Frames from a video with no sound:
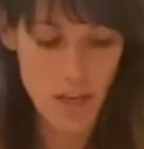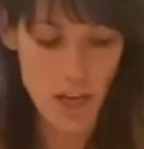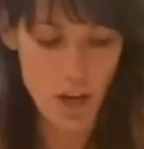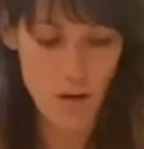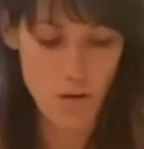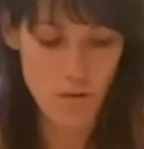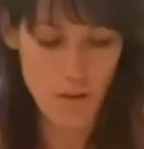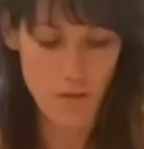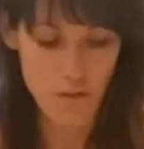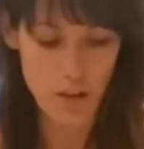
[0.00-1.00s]
of
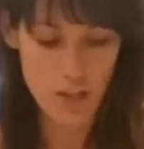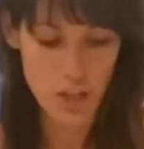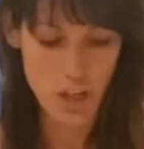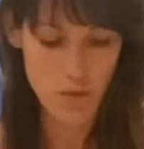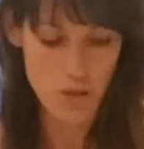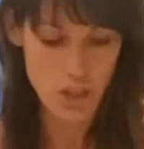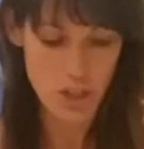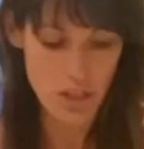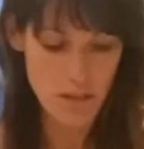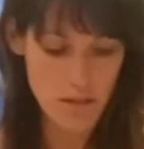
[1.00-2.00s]
fresh goat
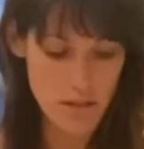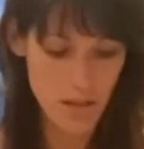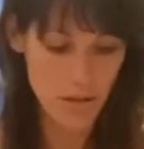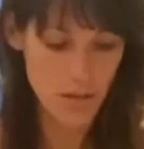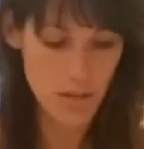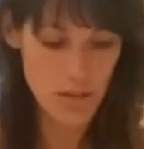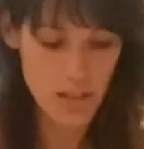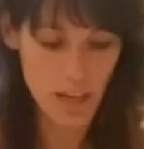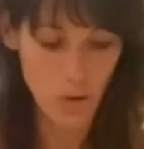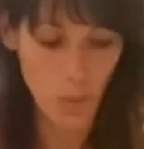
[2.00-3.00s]
cheese. So you can
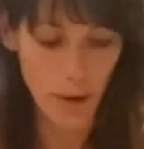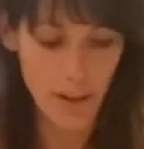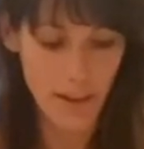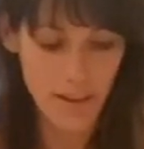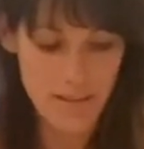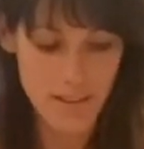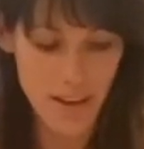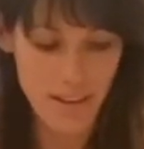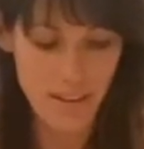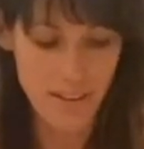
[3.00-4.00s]
just kind of wing it. It's
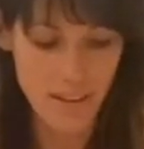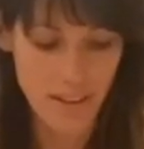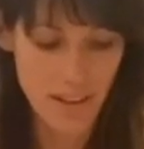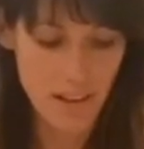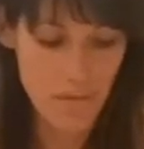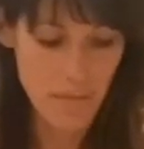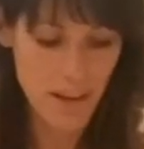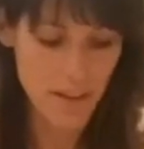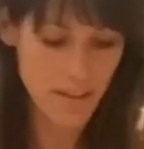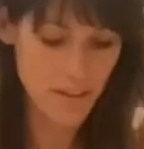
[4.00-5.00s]
not going to
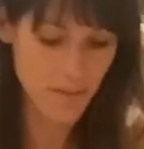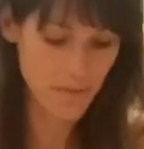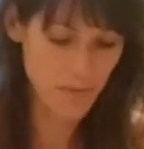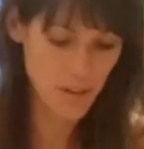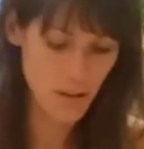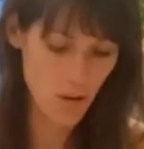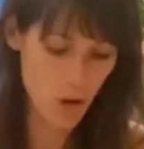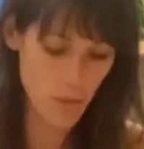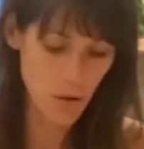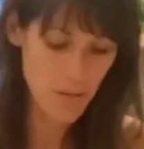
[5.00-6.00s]
make it
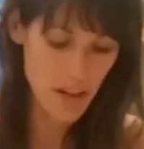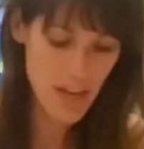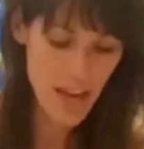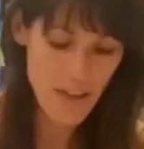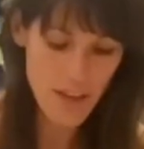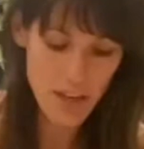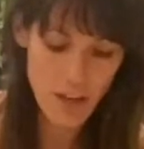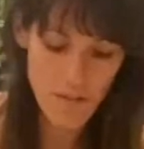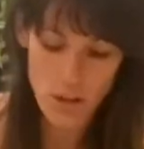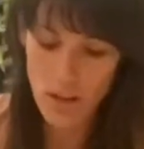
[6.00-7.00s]
horrible. And then
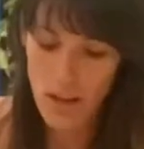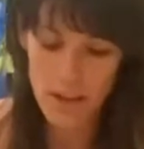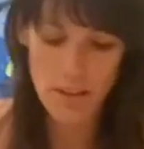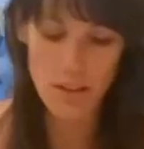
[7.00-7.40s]
if you're not,